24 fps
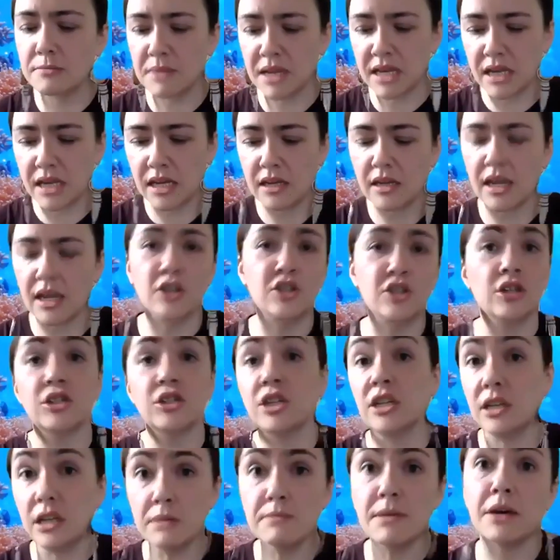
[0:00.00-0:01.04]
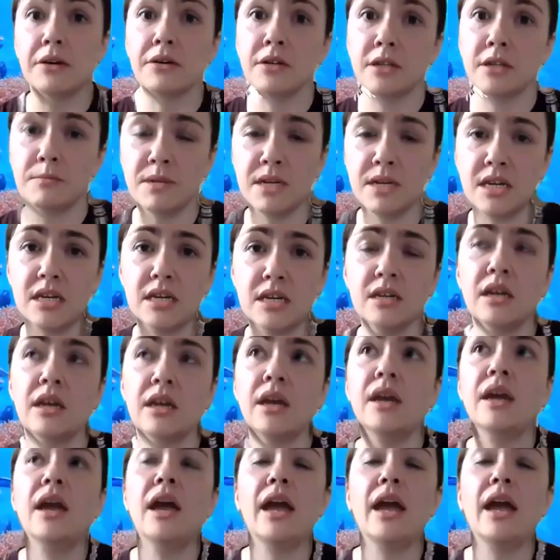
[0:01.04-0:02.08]
me, actually, she emails me
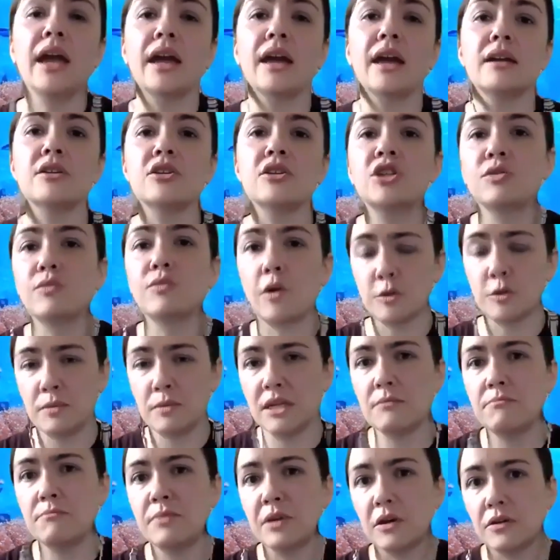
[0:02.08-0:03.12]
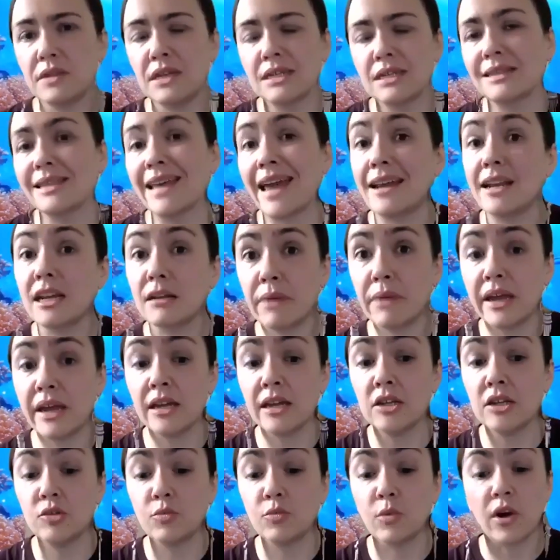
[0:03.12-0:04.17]
and she wants me to build this landing
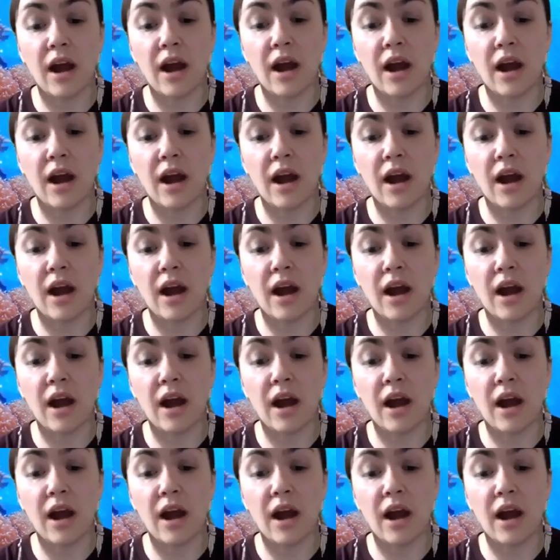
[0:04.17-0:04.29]
page where